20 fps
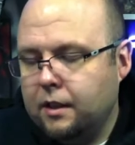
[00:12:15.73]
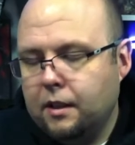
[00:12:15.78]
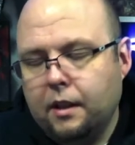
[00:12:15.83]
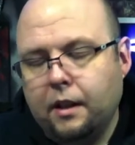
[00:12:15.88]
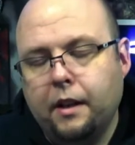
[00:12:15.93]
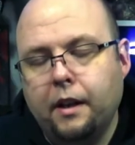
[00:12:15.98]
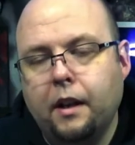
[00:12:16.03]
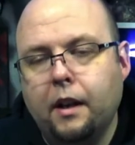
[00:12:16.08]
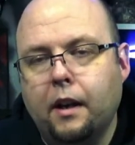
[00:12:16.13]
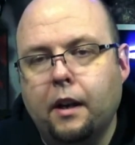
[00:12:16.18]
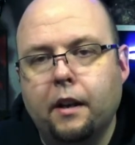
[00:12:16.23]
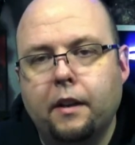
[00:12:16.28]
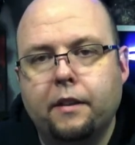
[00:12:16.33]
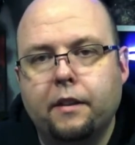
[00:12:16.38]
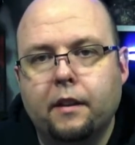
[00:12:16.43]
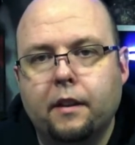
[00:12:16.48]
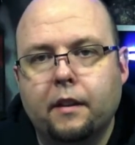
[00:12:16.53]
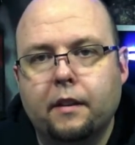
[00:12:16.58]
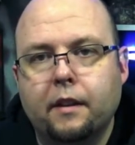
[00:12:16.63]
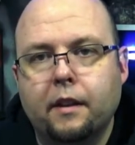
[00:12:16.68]
I
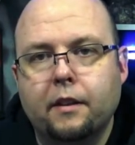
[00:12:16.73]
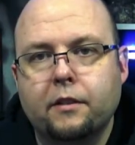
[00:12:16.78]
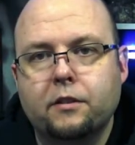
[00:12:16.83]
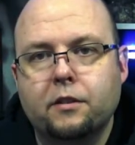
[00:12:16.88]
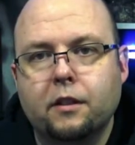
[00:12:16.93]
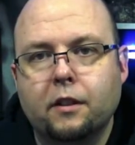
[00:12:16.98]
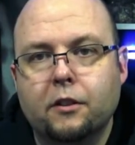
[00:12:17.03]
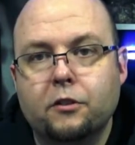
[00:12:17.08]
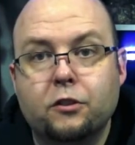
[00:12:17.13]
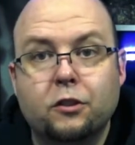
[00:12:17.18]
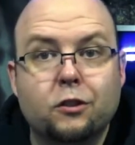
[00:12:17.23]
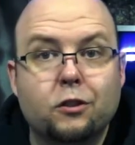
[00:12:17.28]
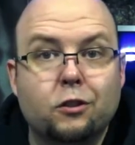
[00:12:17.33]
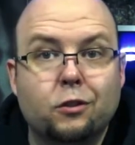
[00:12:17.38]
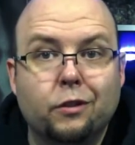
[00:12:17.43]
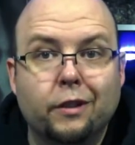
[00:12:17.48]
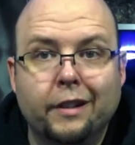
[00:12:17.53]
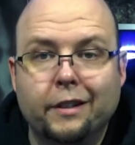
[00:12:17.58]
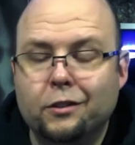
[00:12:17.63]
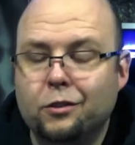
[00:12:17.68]
think that's just
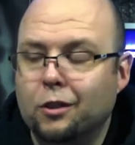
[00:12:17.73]
great.